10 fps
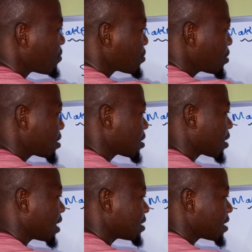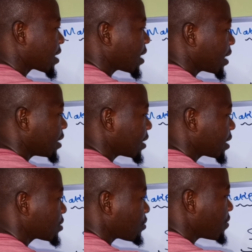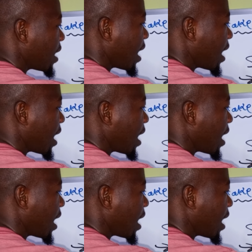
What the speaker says: of sort. That's like in the case of the